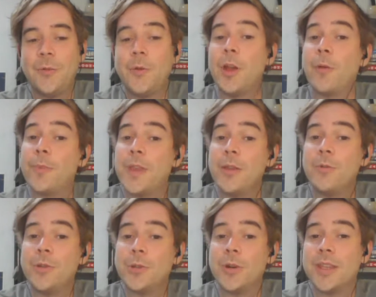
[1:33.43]
We hope that you
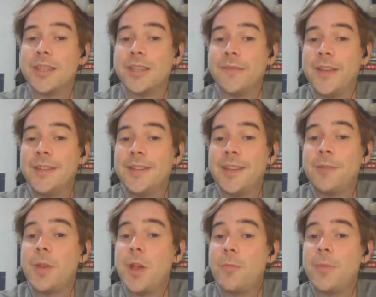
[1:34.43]
enjoy this event,
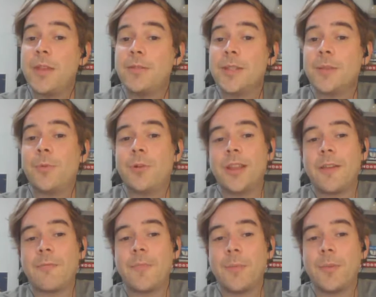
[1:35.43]
and we hope that you support
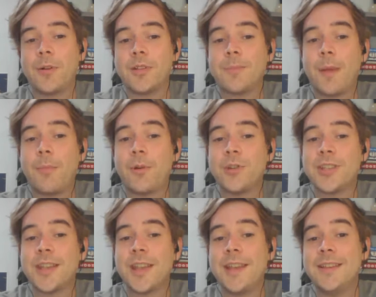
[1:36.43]
Left Bank Books by
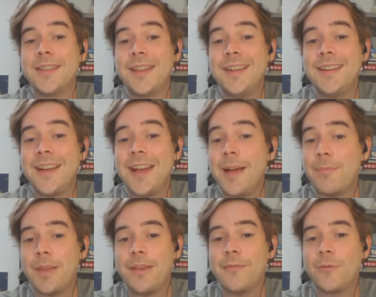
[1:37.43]
purchasing a signed
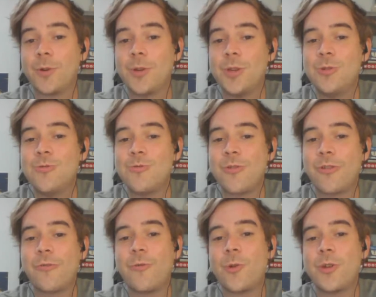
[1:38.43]
copy for you
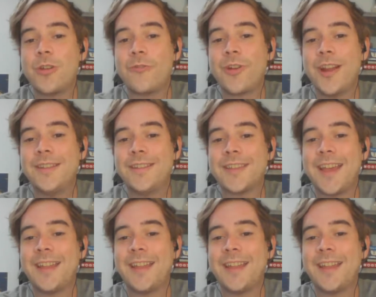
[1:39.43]
or for your friends